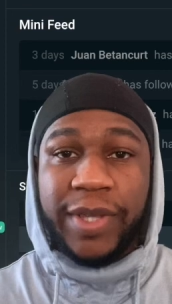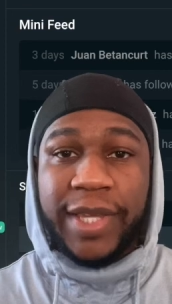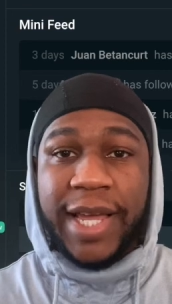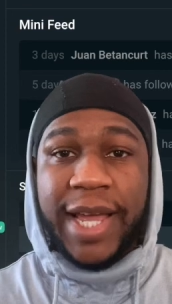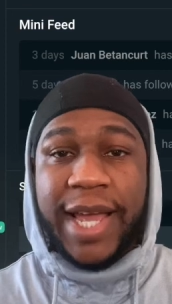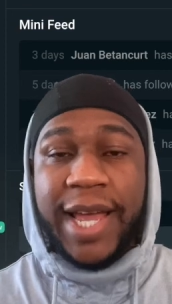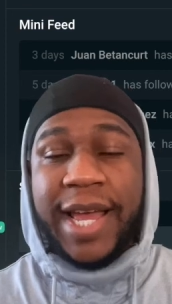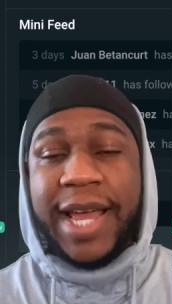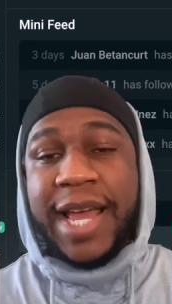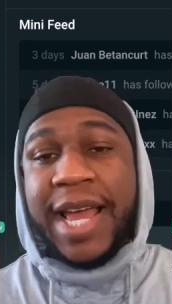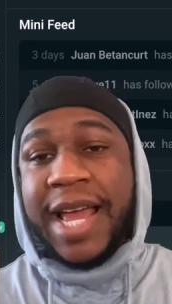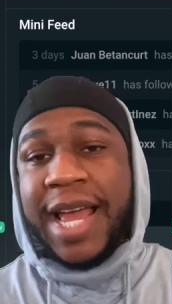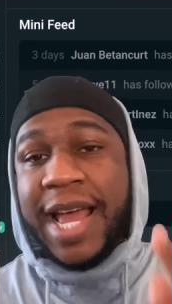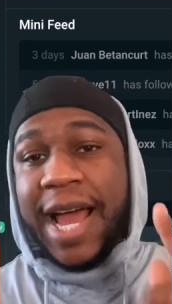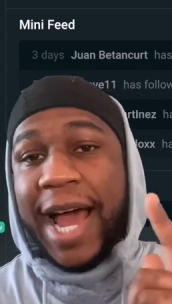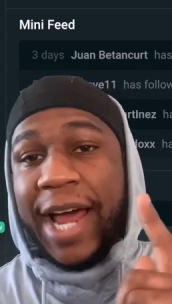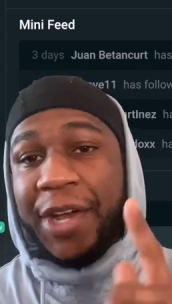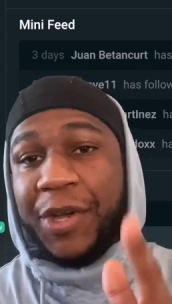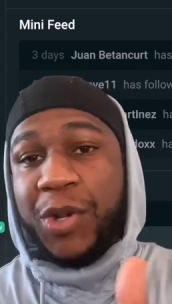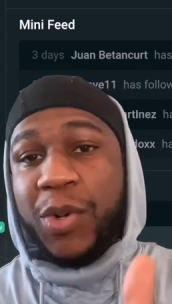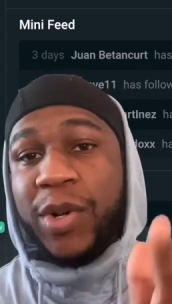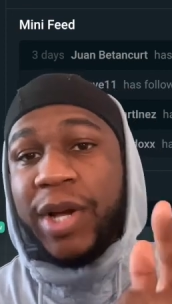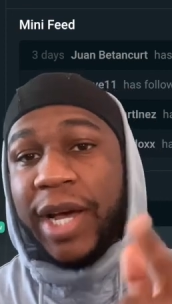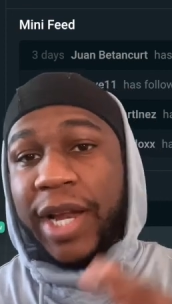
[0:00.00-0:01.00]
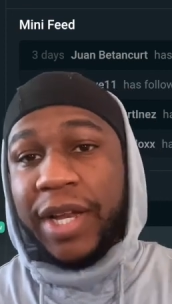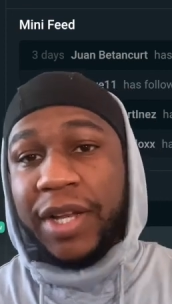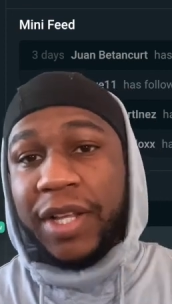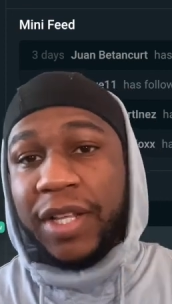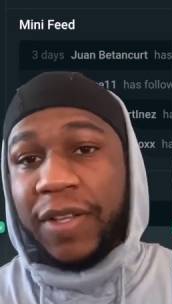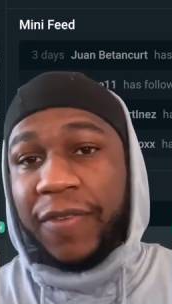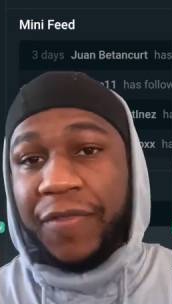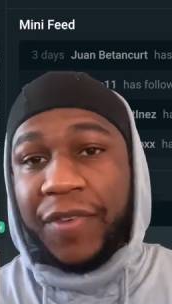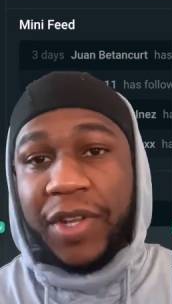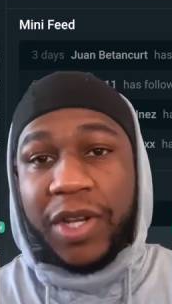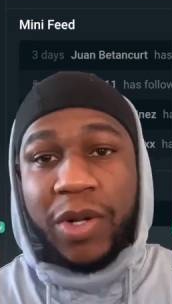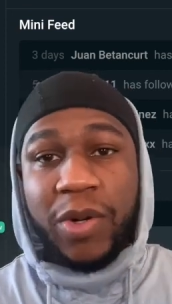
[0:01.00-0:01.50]
that. I do got
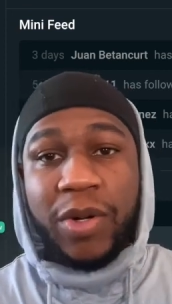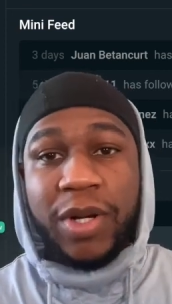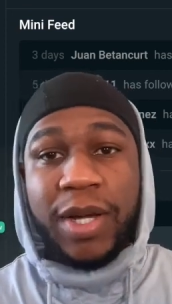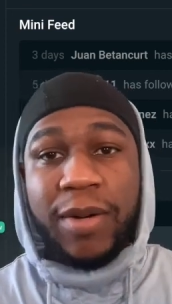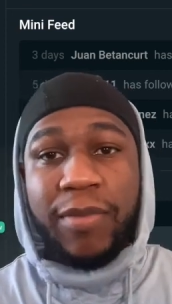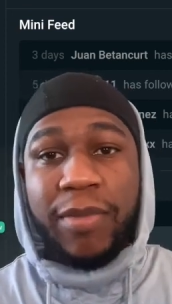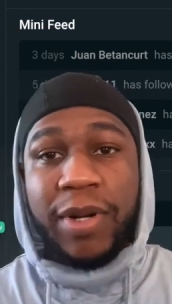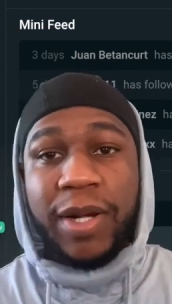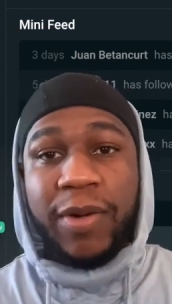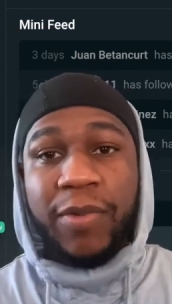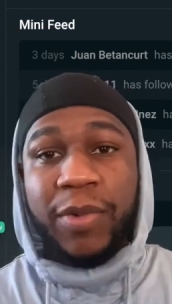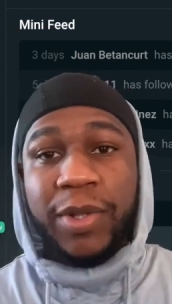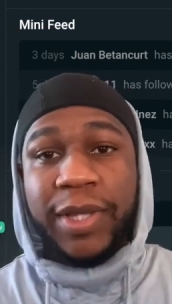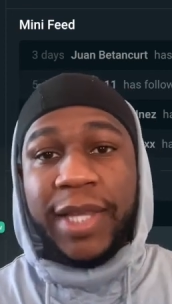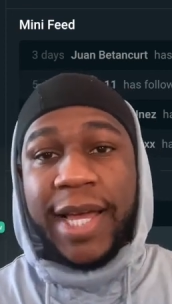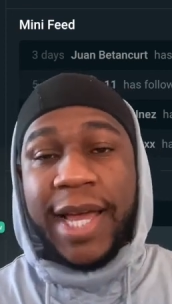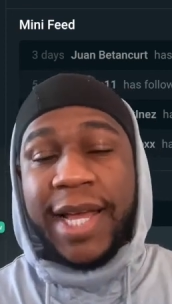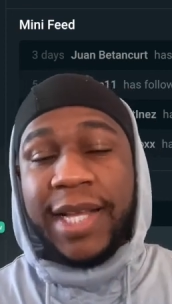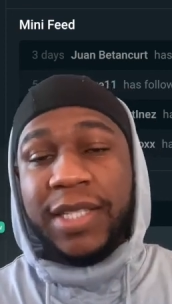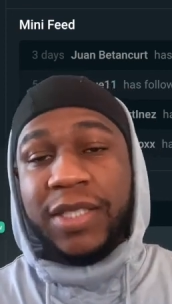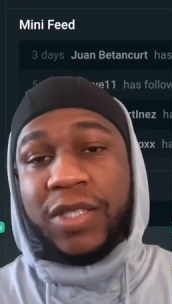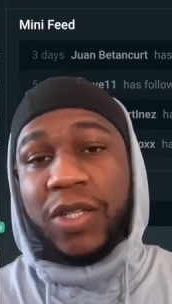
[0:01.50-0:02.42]
another video coming up with that.